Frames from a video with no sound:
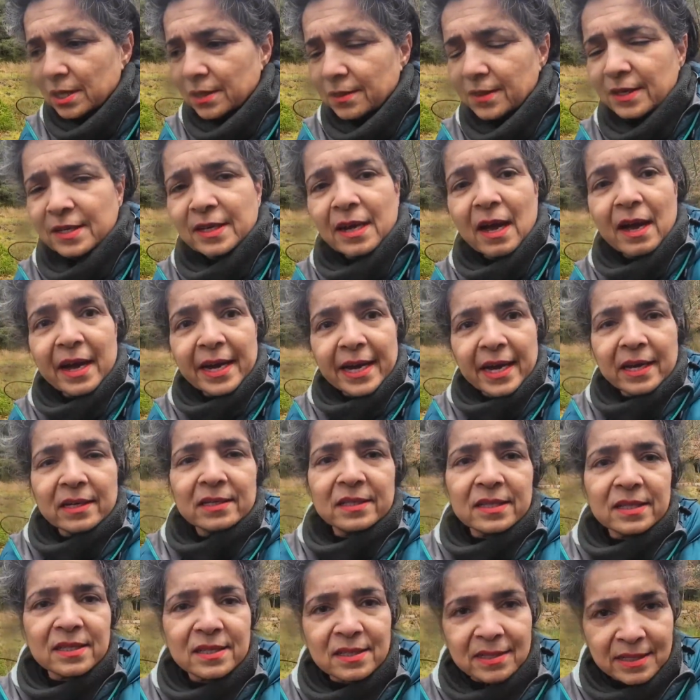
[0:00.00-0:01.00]
that I
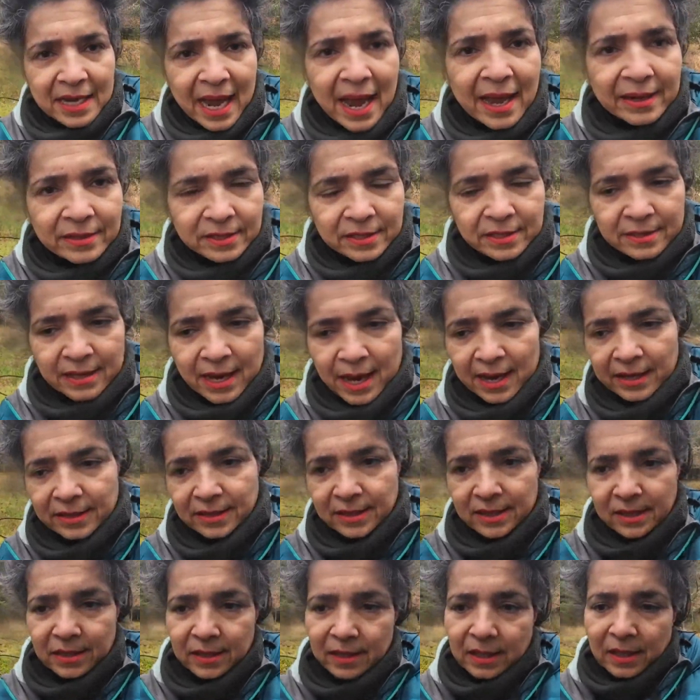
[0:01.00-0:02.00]
understand
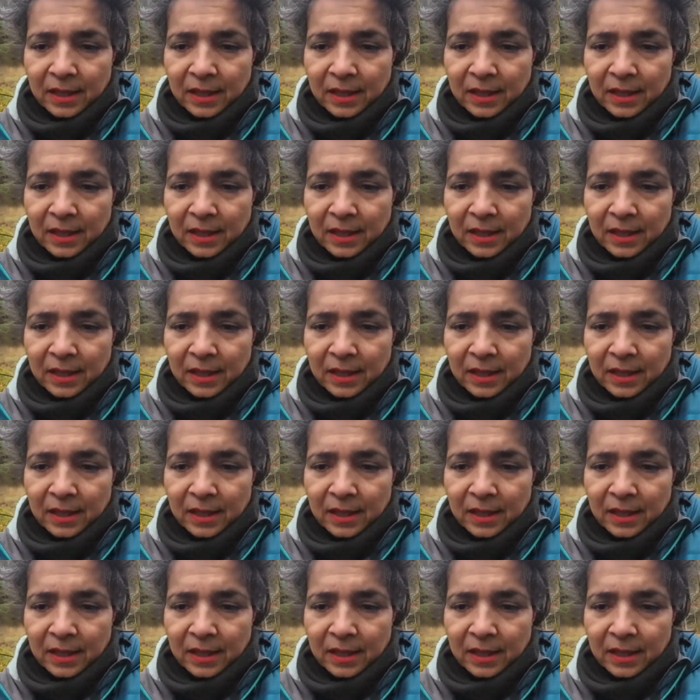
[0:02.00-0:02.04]
that,